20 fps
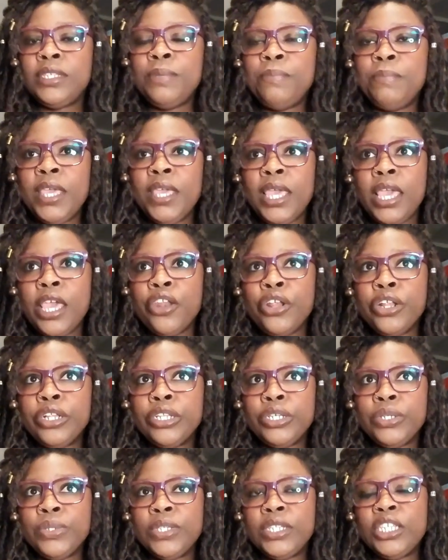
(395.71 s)
to be
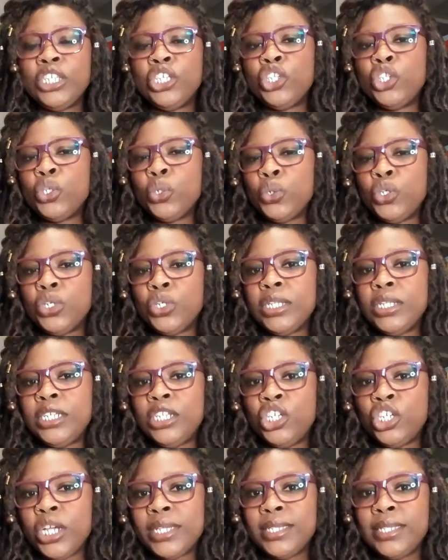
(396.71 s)
introduced to social
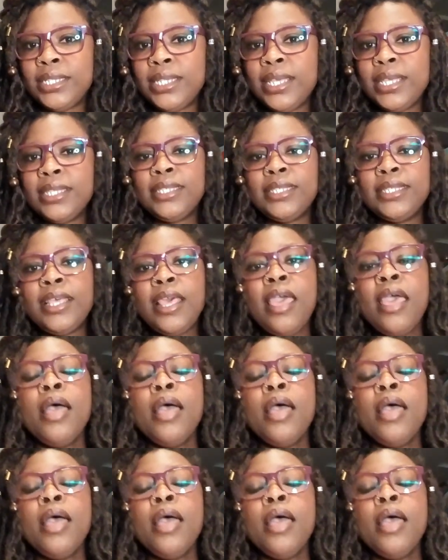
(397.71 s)
injustice.